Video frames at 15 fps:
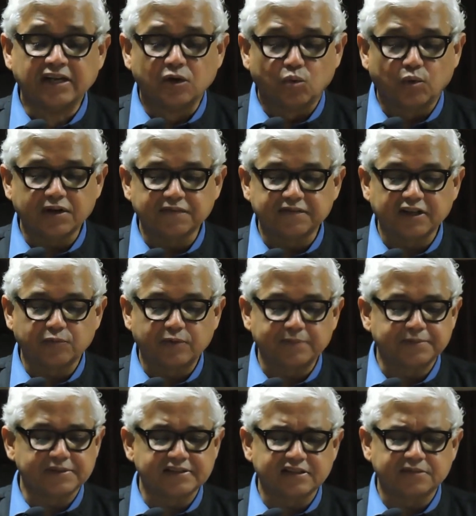One of their
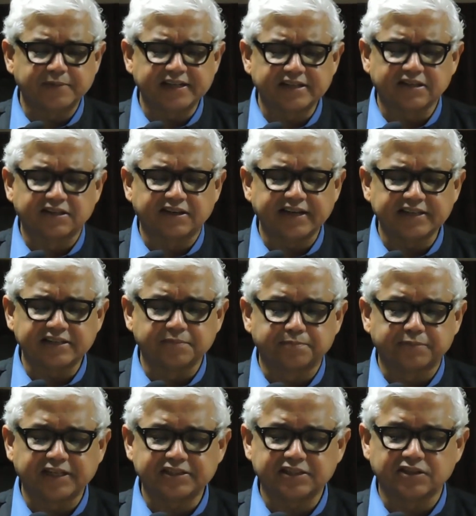weapons has made a great
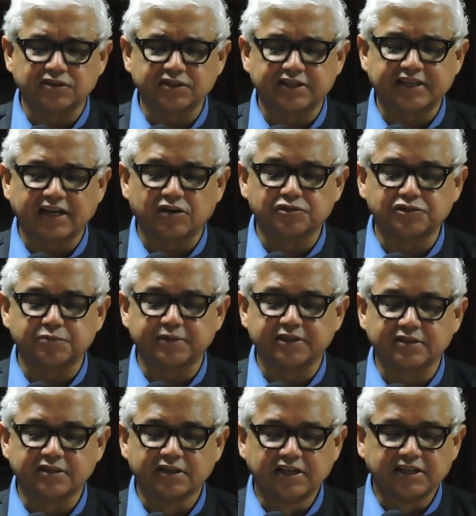impression on the
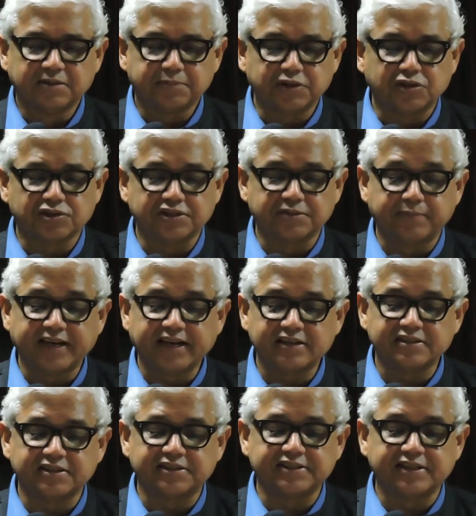townsmen because it bears
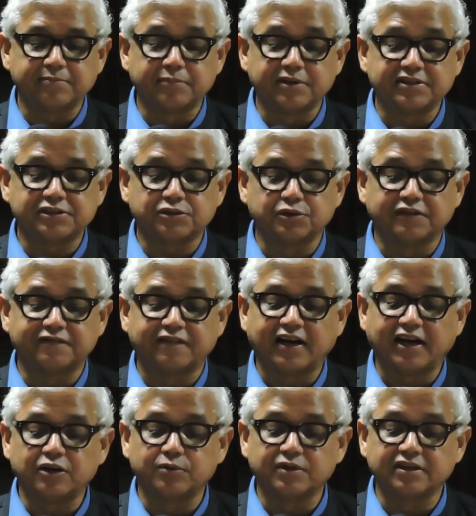a resemblance to the
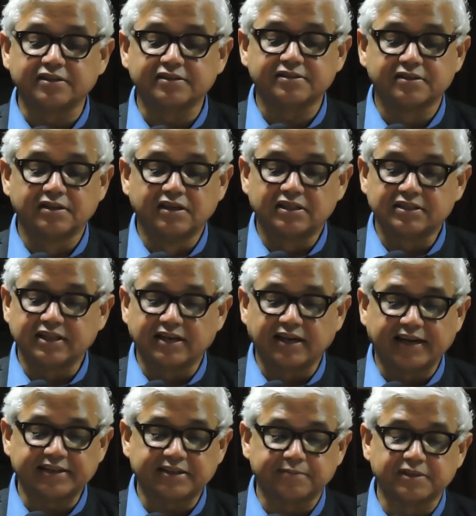fireworks that
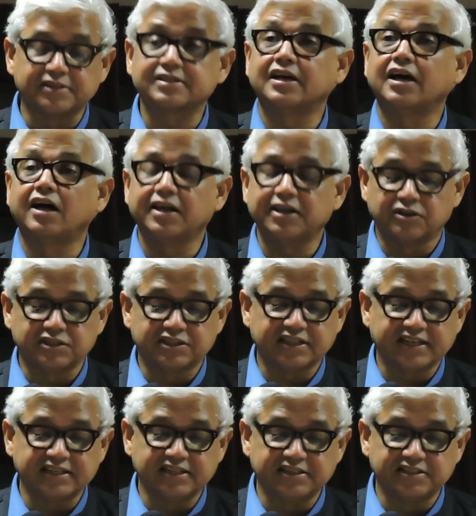light up the sky on
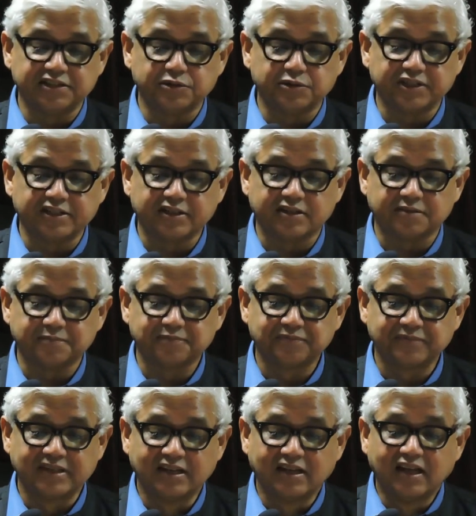Chinese New Year.
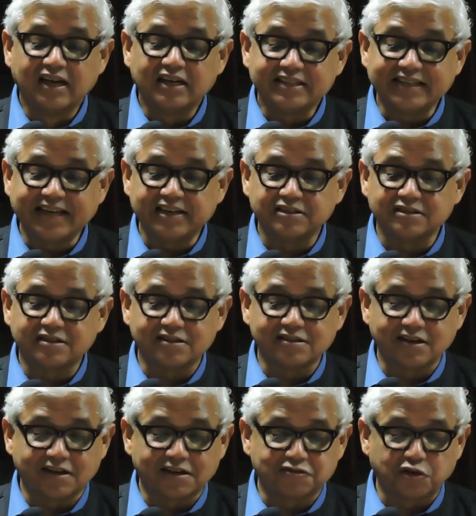The agent has
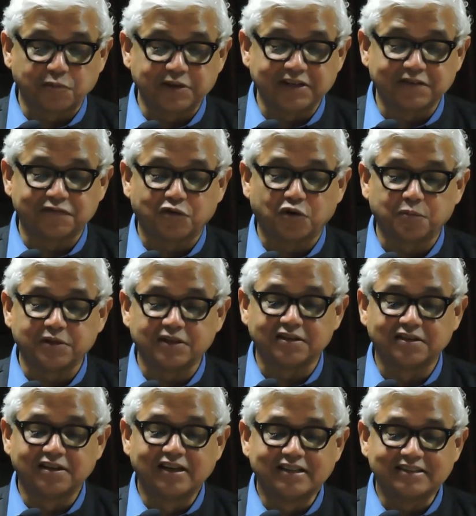learned from an informer
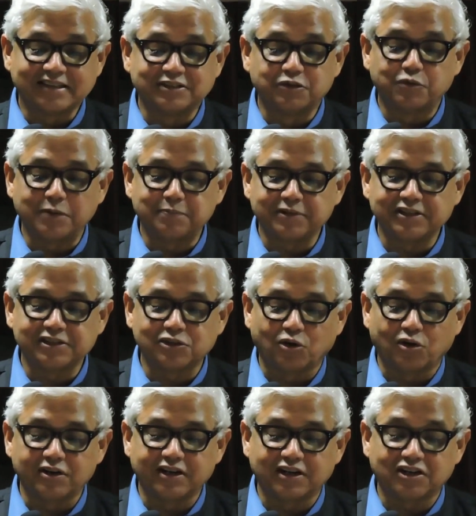that the weapon is
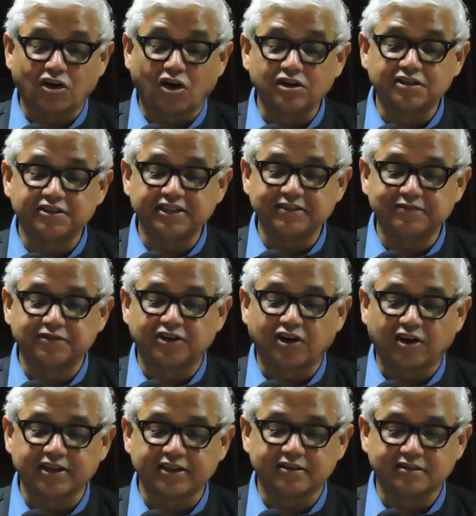called a Congreve
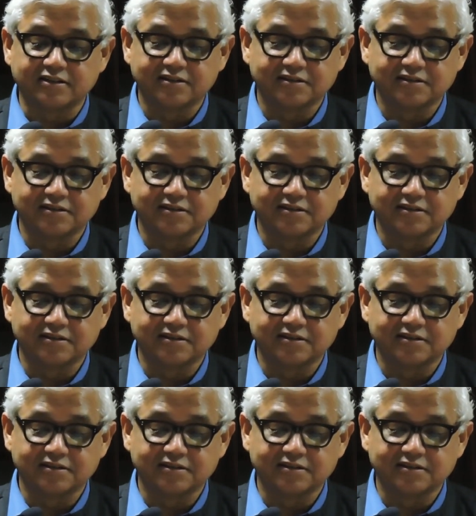rocket.